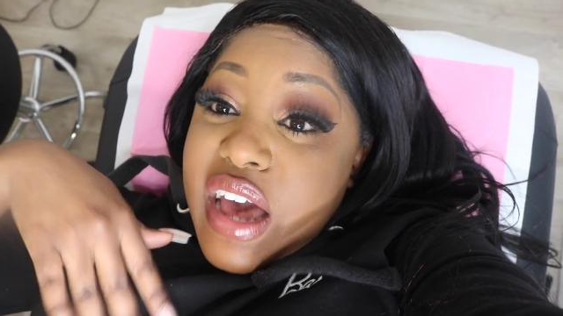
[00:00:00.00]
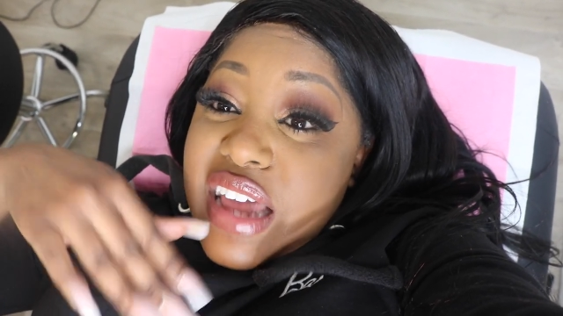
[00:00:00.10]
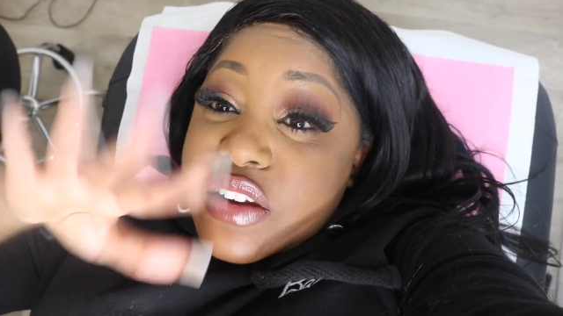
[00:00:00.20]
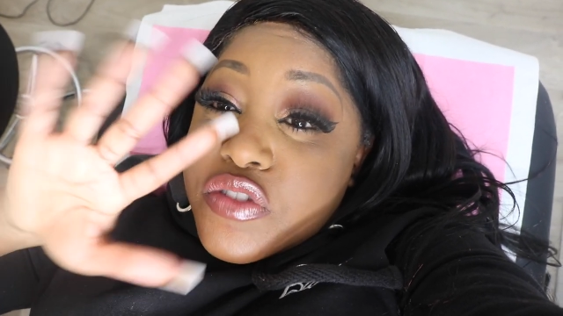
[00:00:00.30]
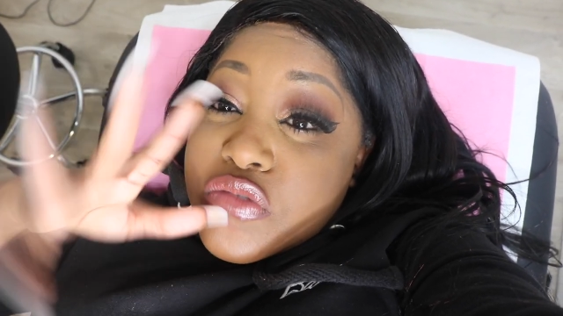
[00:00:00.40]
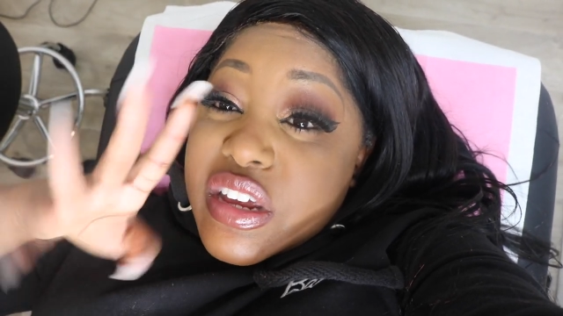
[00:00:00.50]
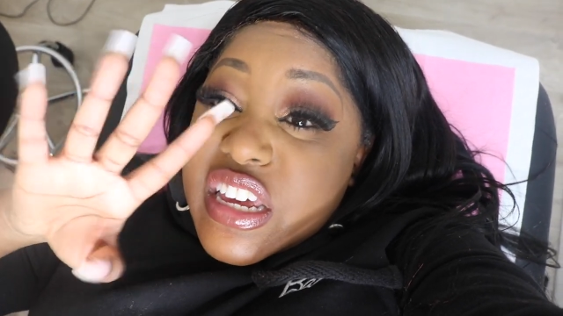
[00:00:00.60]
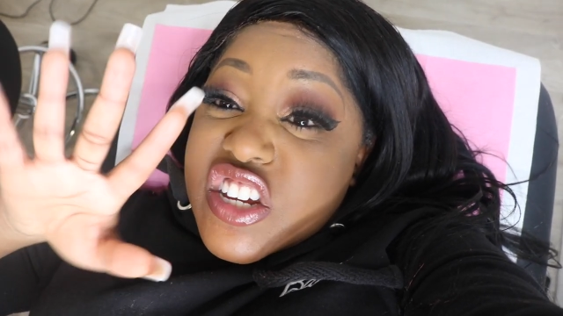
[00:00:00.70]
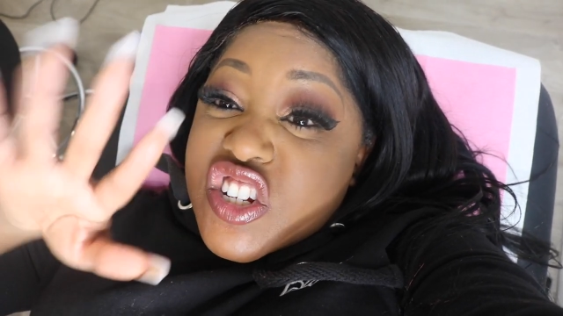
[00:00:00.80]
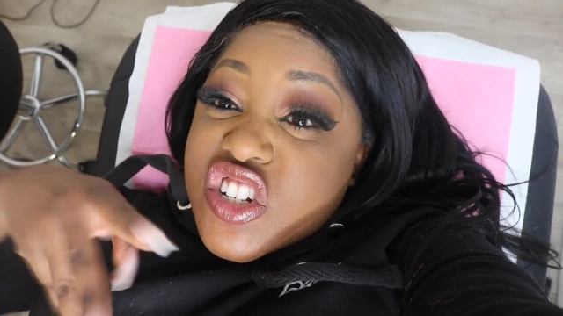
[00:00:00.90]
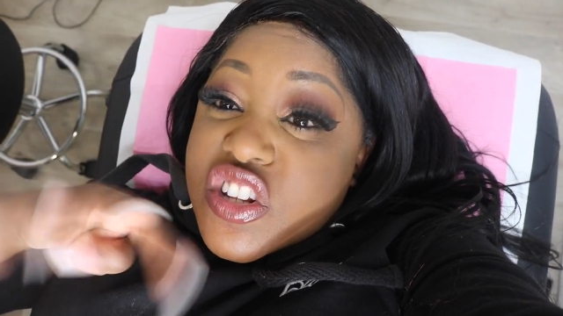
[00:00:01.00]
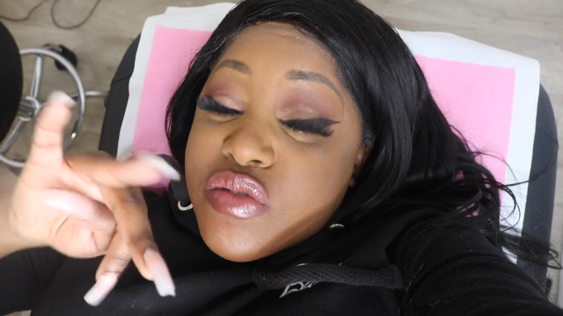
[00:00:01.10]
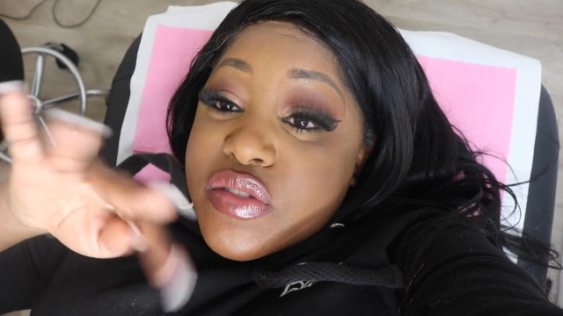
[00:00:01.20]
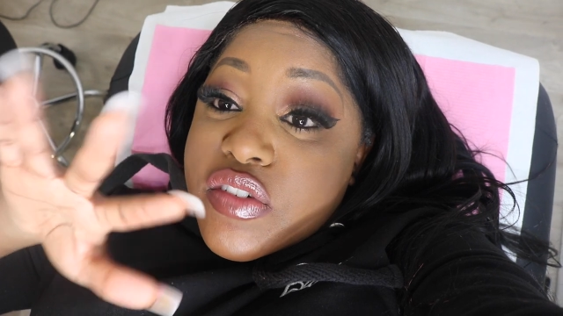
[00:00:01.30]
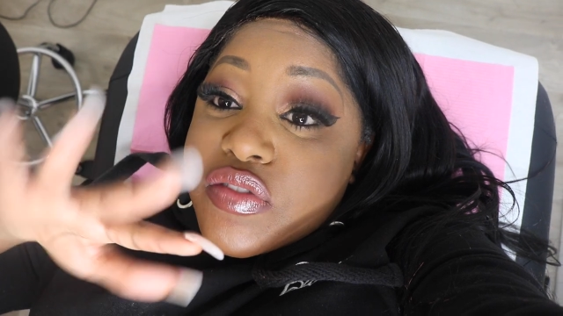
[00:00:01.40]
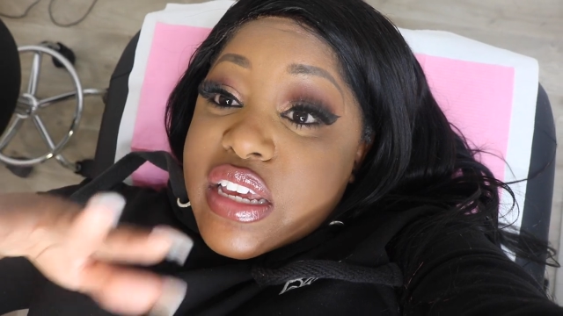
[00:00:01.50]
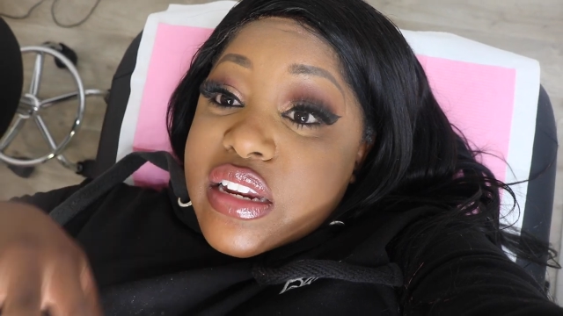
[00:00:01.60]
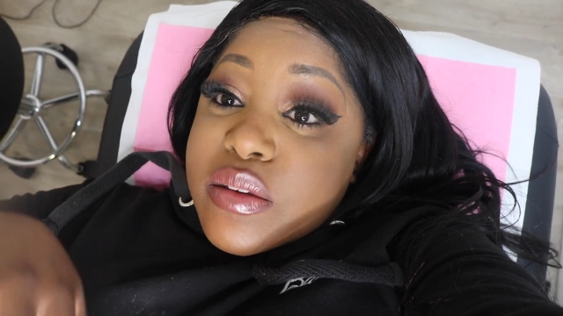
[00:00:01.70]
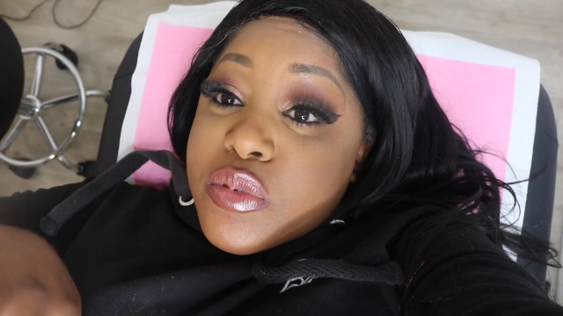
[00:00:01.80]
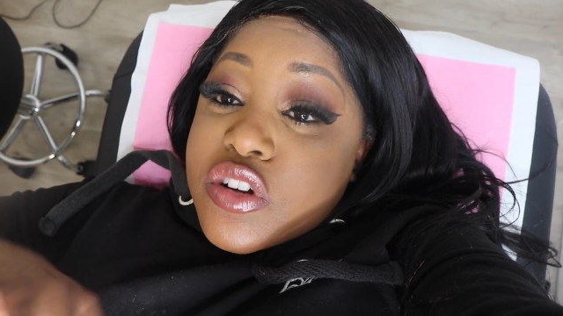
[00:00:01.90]
kind of 3-ish,
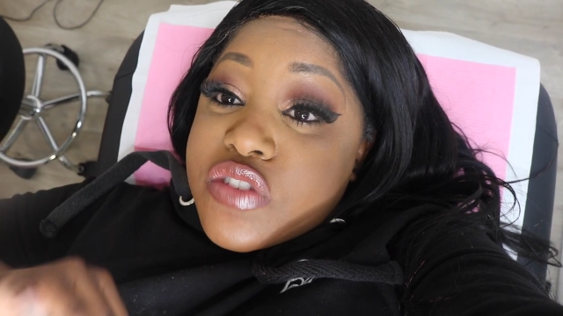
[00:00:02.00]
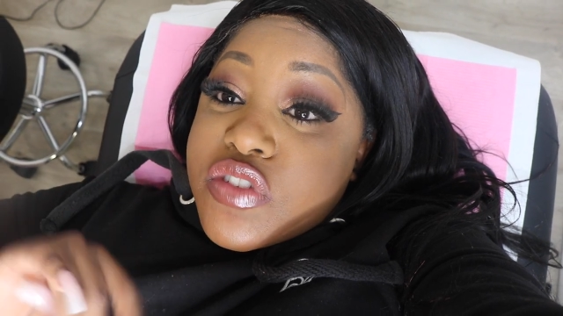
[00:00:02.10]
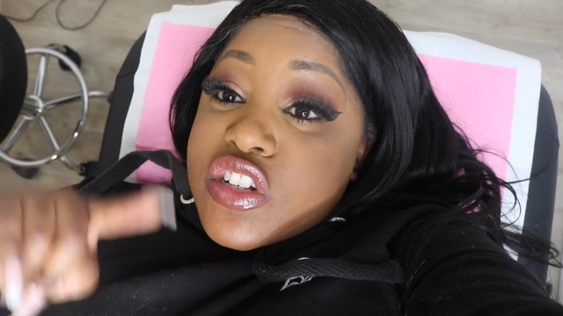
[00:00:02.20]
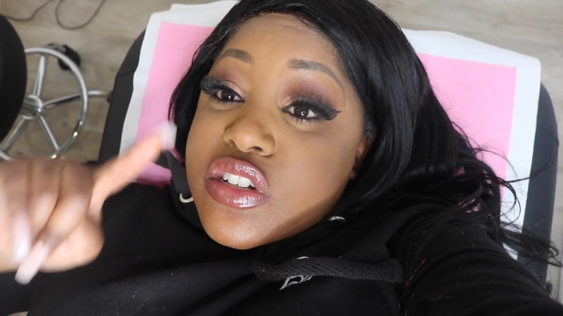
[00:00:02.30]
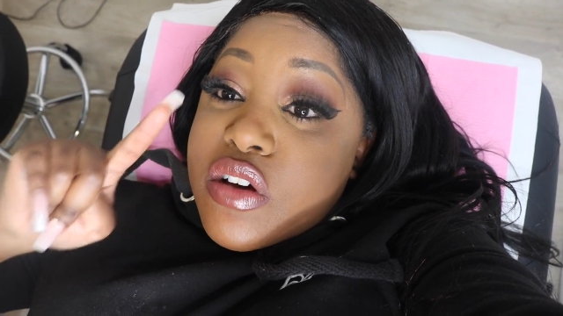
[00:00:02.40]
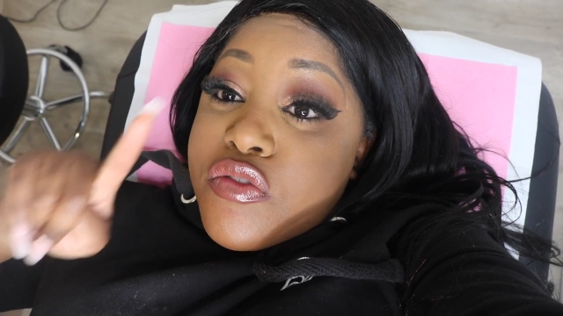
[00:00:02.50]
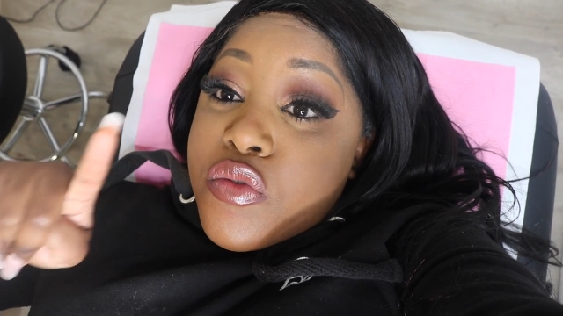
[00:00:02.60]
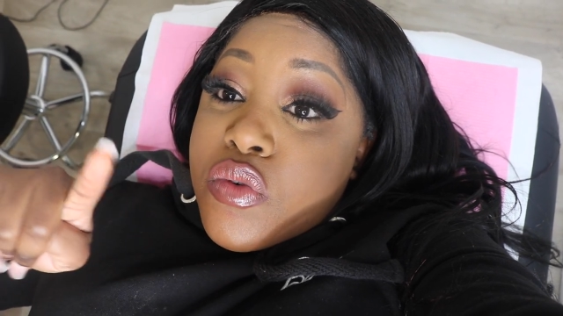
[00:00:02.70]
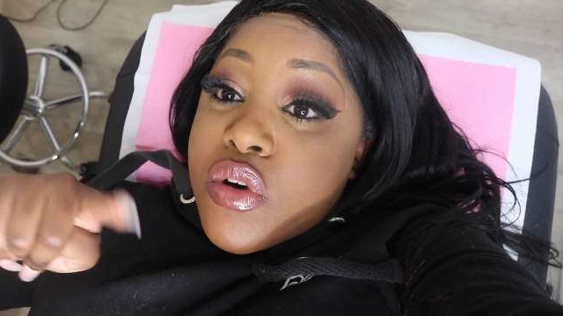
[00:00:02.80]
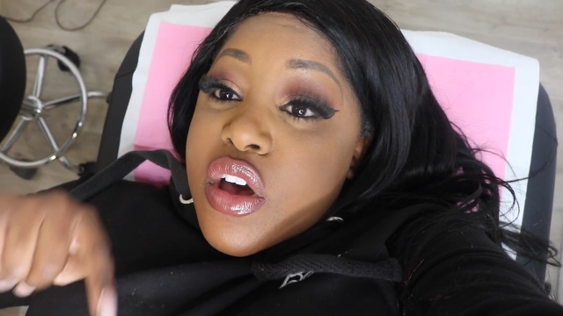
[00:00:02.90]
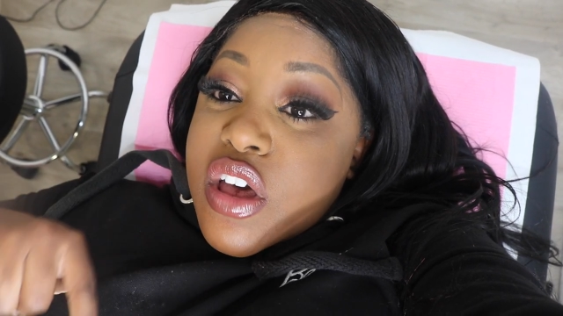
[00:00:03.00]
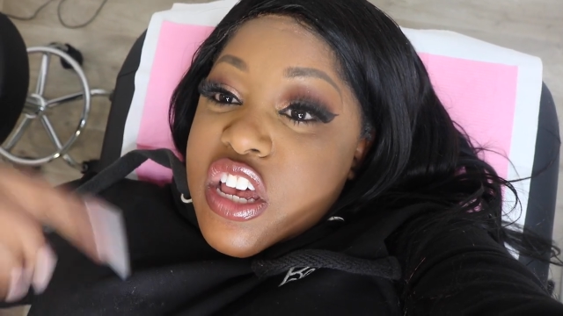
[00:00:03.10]
3.15, because she finishes at 4.